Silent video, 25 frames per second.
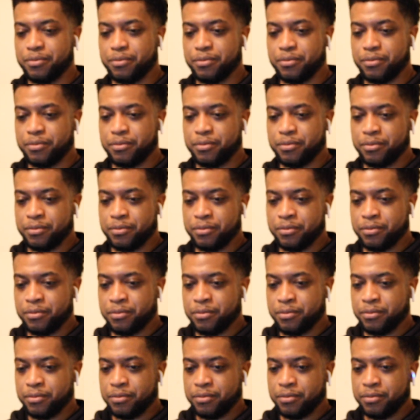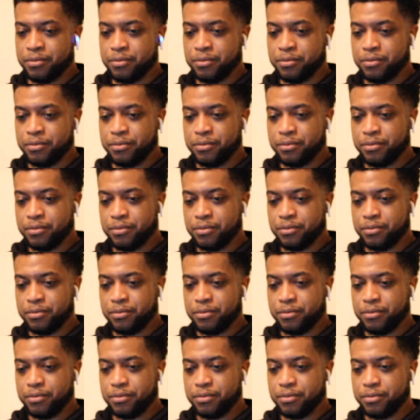
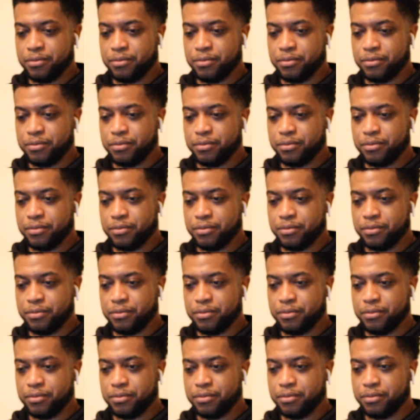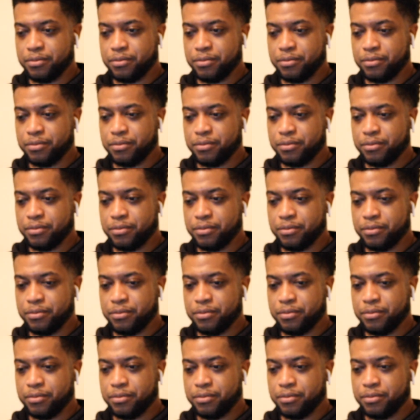
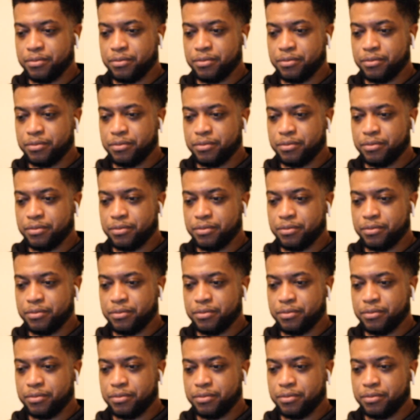(silence)